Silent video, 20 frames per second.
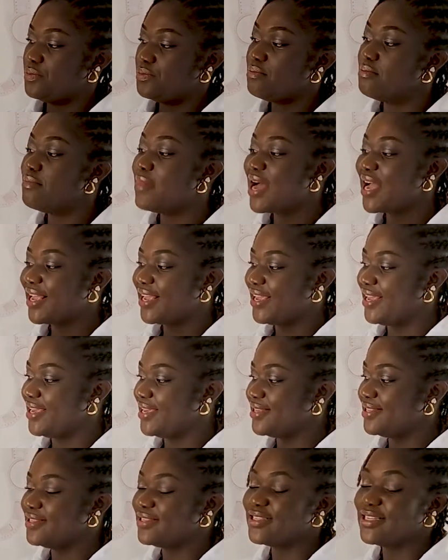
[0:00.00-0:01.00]

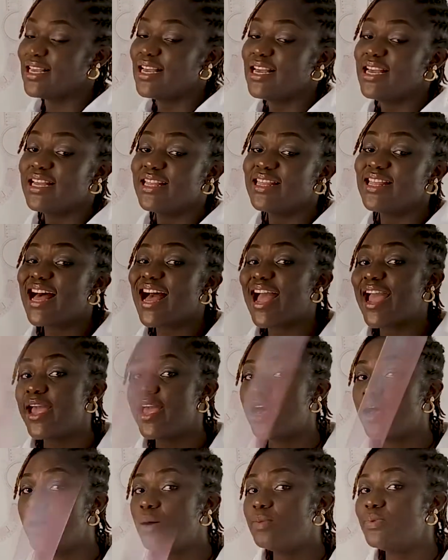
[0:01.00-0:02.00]
markings that
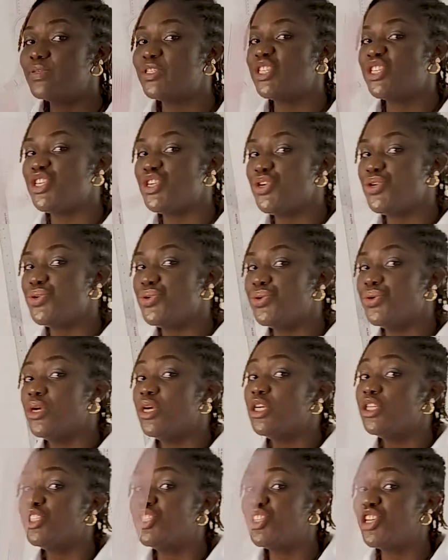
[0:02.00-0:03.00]
helps you
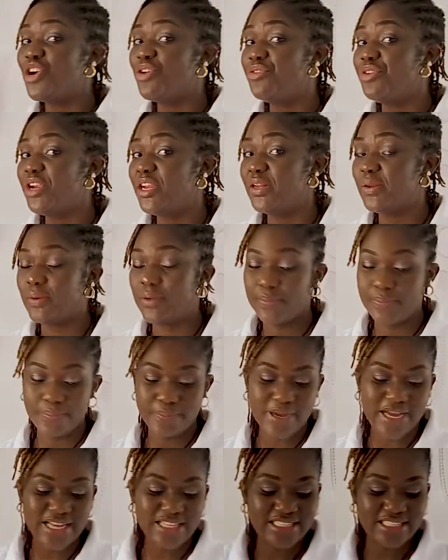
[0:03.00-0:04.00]
during
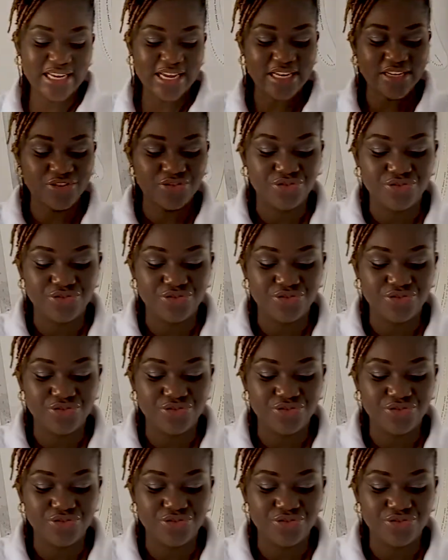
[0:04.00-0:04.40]
pattern